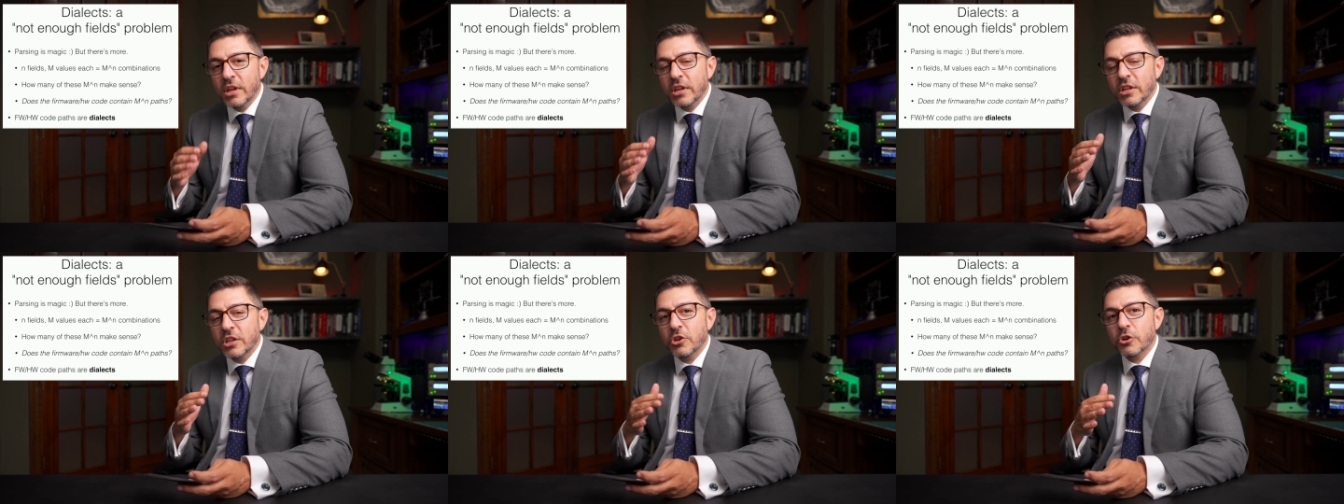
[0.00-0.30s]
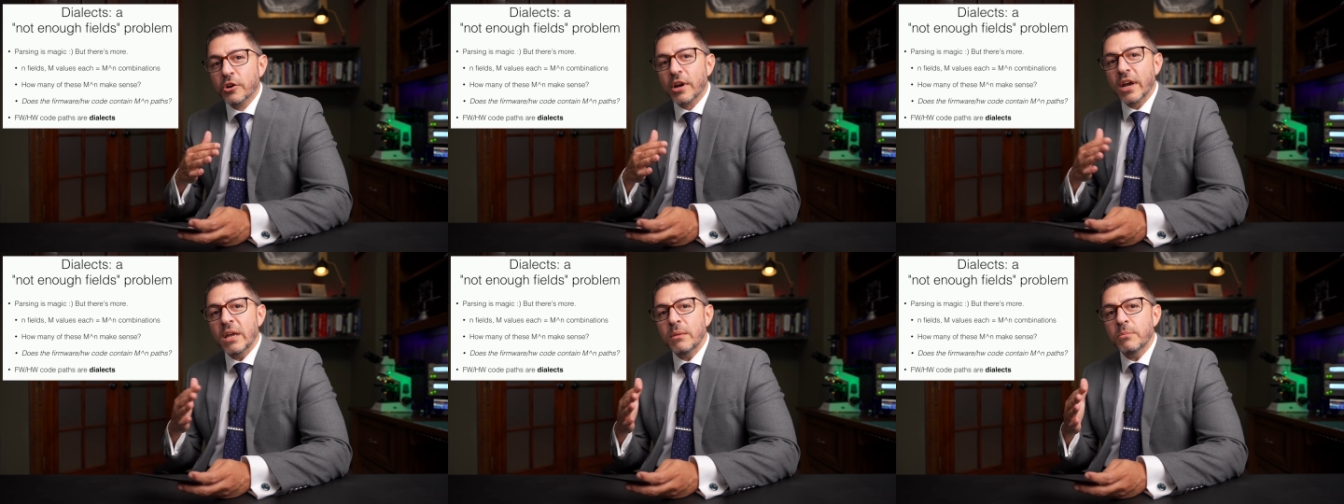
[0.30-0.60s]

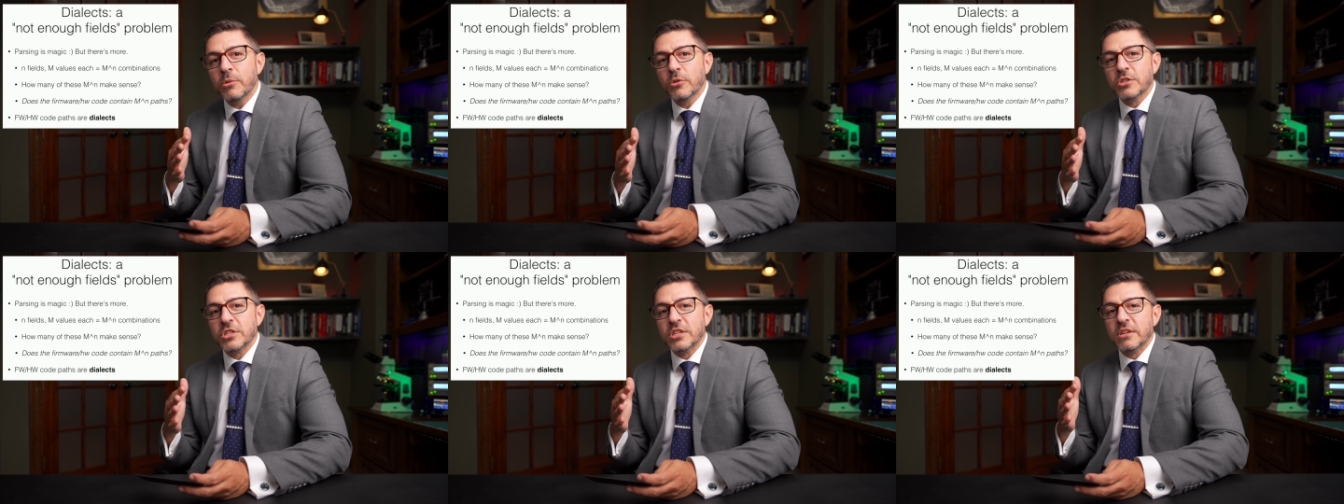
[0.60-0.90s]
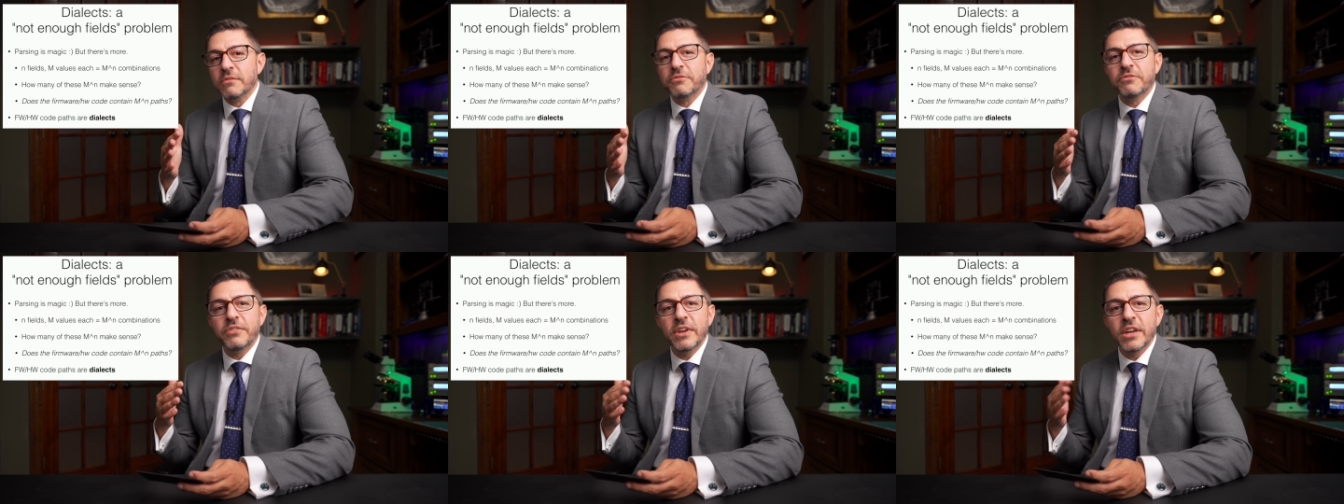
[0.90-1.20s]
You're able to
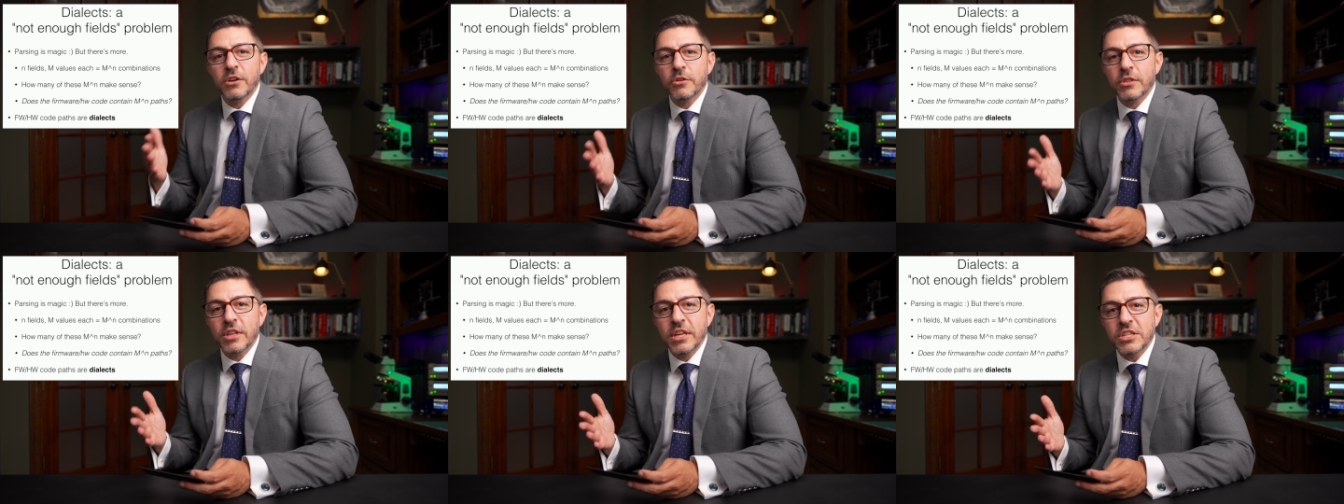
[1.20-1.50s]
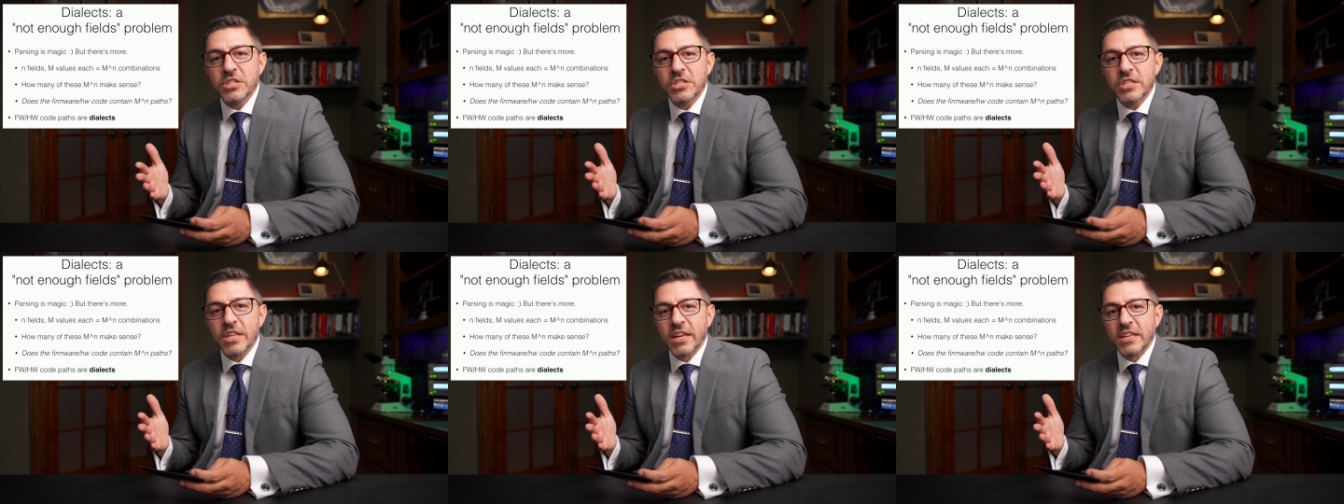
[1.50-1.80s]
figure
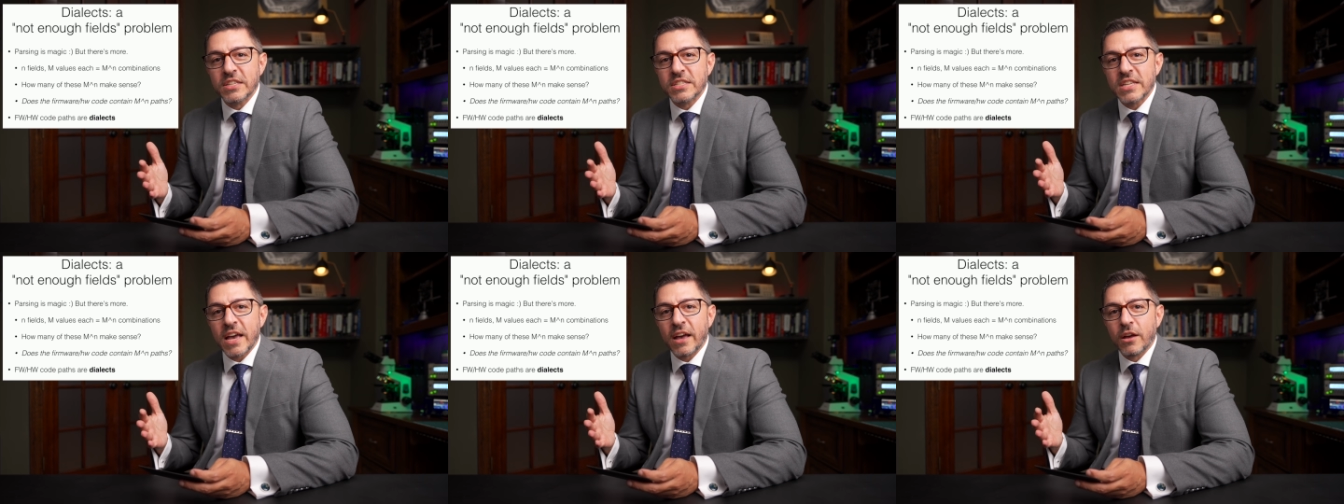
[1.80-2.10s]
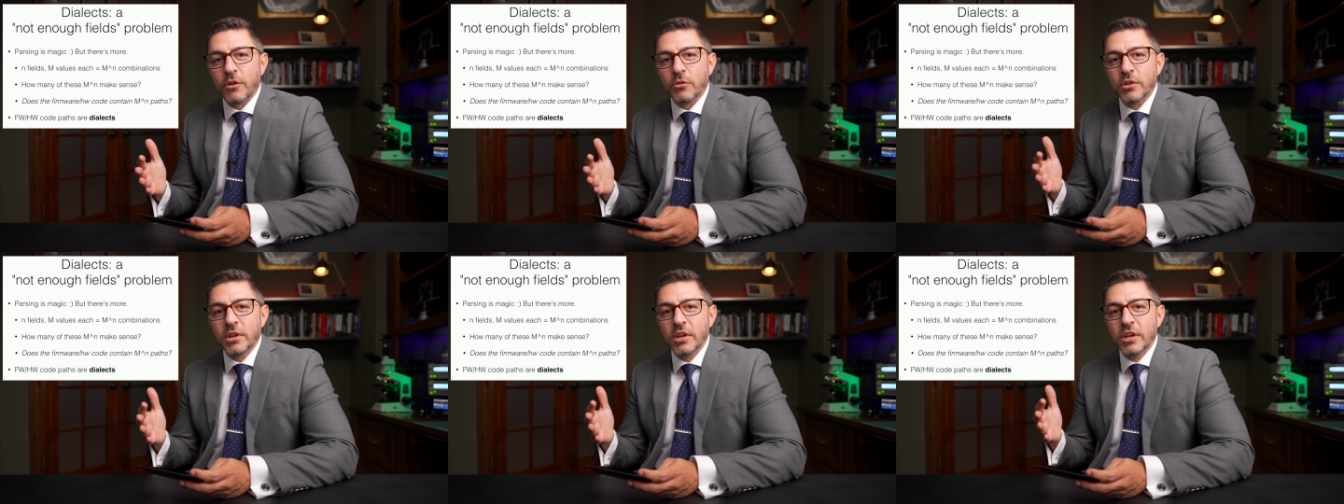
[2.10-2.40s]
these things
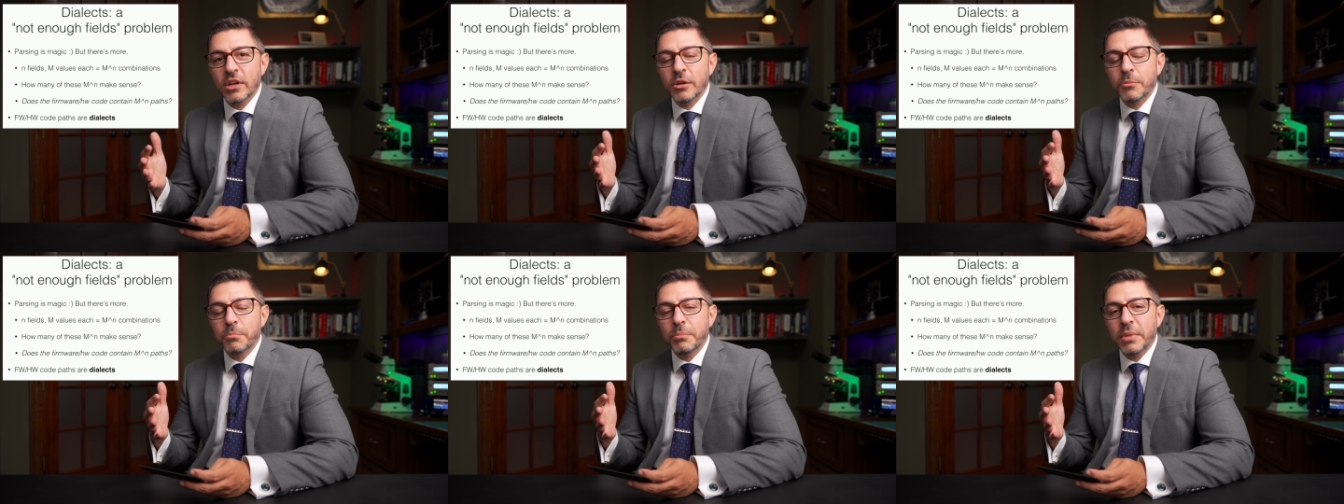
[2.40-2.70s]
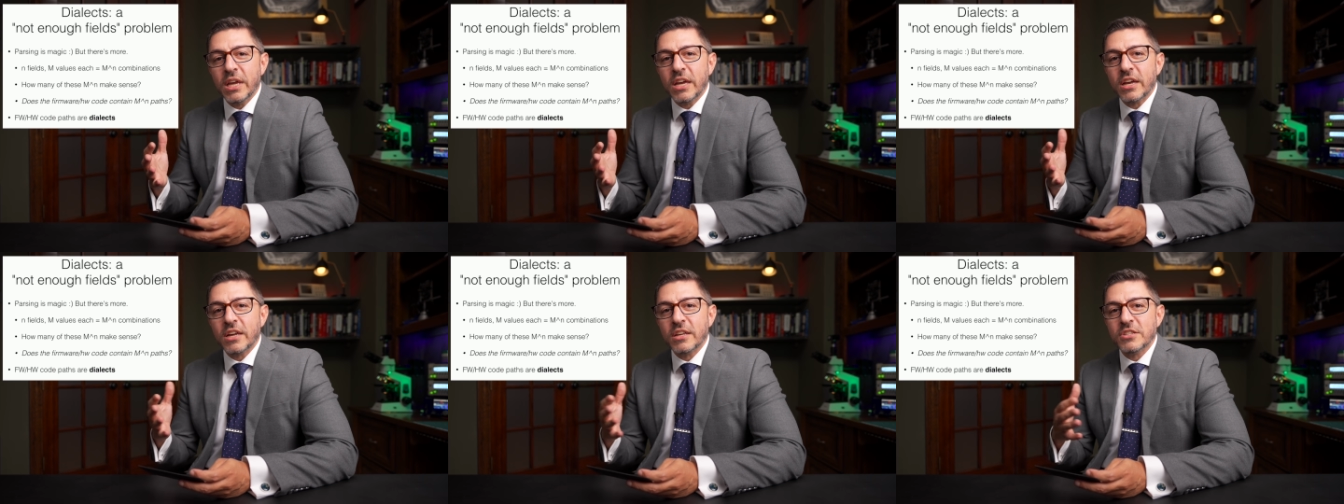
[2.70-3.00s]
out
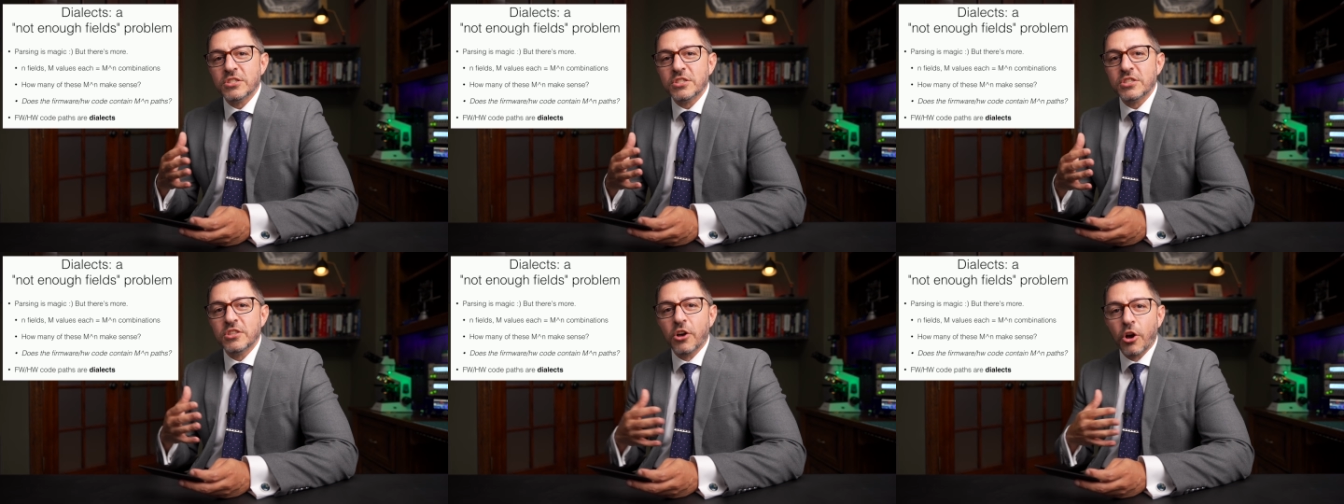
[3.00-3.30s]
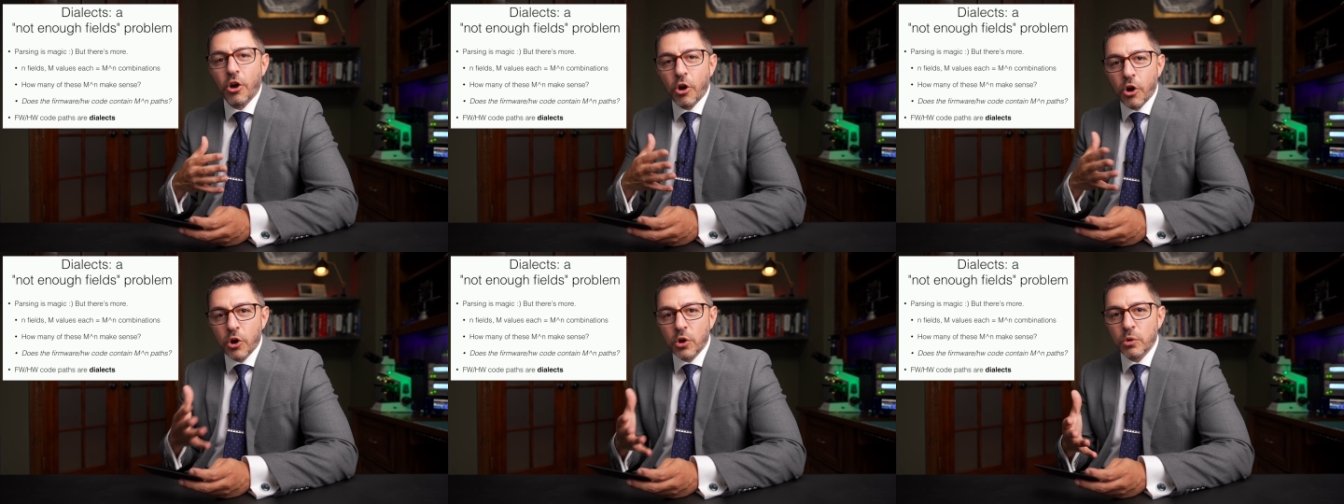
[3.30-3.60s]
because the
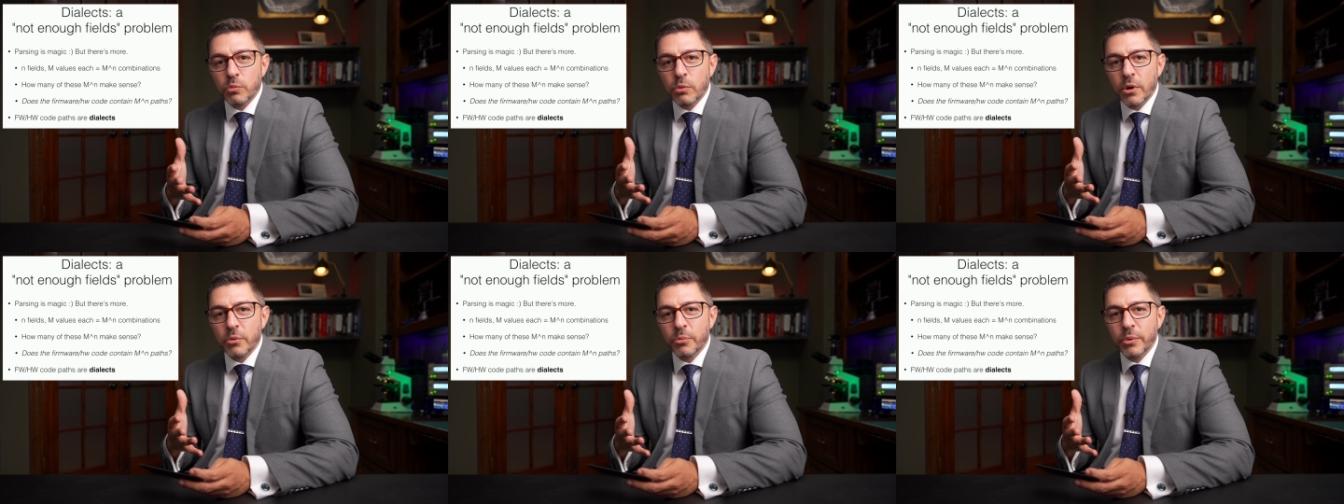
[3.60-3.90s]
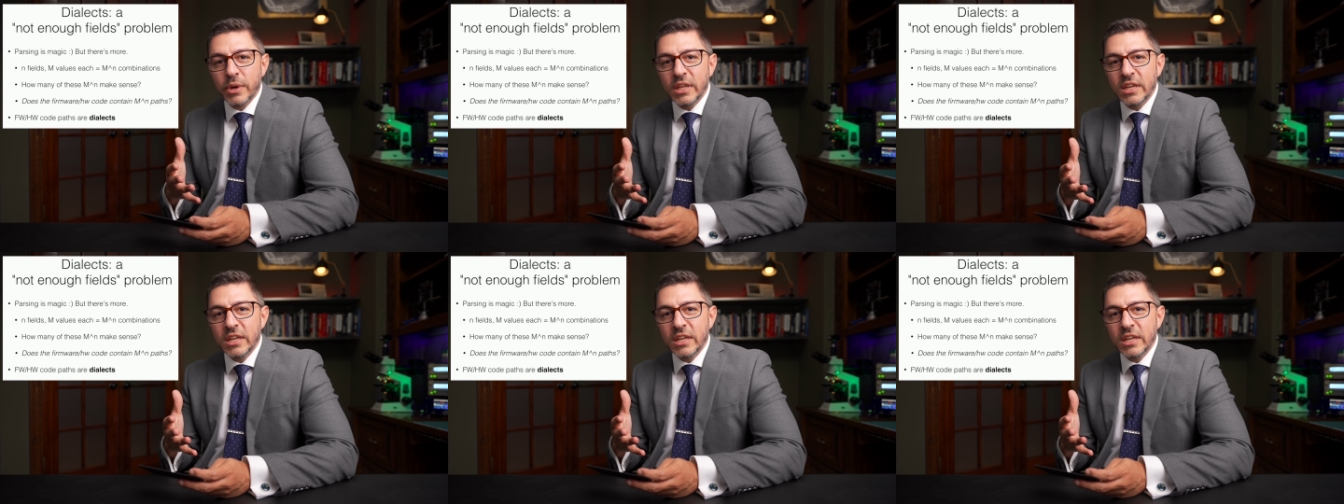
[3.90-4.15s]
hardware we